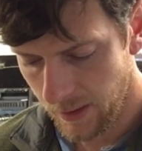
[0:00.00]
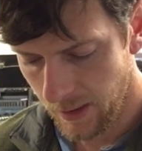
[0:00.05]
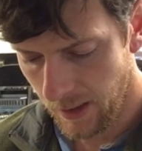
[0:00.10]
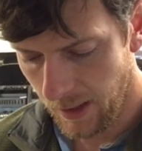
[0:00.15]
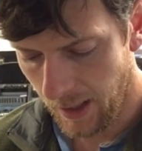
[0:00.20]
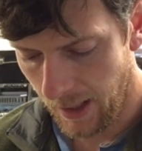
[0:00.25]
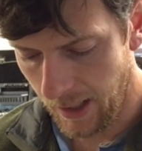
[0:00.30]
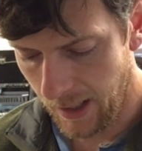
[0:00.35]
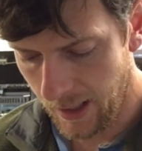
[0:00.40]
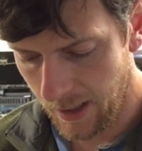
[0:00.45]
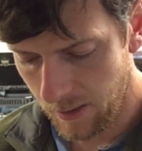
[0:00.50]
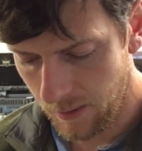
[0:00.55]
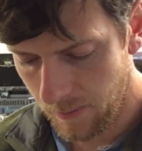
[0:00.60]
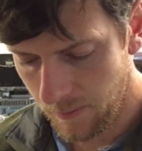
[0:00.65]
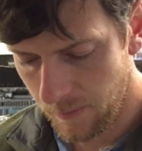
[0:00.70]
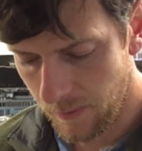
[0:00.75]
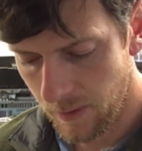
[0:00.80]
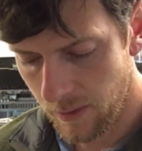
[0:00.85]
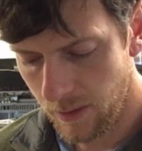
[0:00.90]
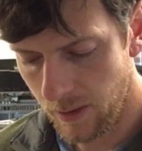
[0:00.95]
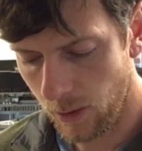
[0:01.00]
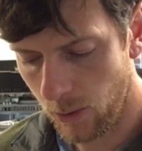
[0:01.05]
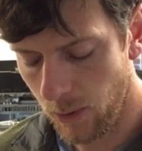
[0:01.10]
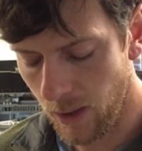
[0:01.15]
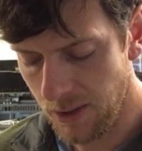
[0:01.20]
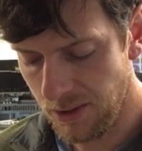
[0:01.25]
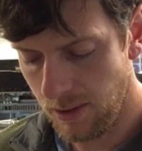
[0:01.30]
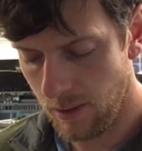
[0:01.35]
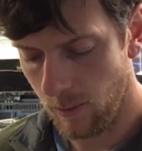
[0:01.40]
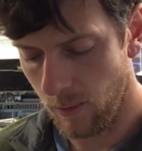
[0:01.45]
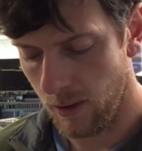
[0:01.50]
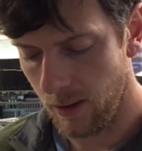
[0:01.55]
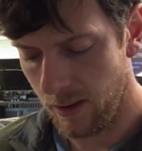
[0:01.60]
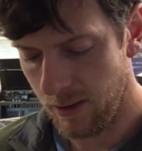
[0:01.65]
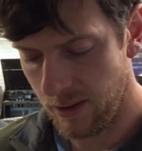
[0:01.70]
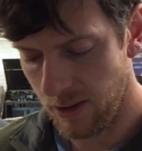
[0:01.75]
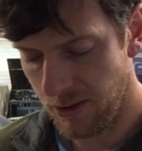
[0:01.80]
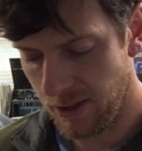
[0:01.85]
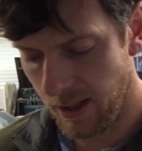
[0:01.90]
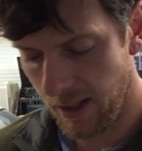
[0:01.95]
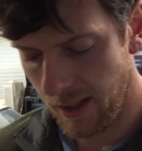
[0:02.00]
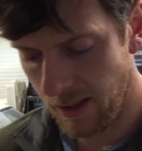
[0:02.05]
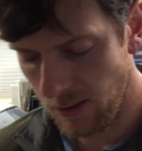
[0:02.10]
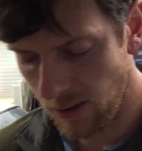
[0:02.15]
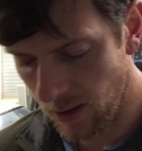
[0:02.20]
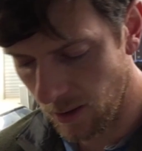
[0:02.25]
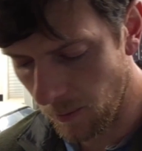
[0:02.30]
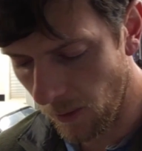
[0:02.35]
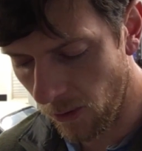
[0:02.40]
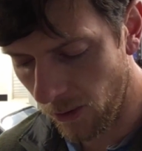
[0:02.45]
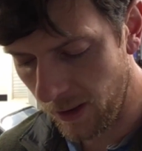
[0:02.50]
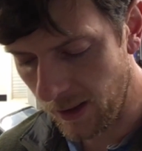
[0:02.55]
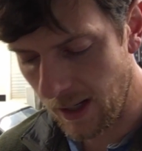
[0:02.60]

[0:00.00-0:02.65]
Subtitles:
and the question was, it said, "Good morning,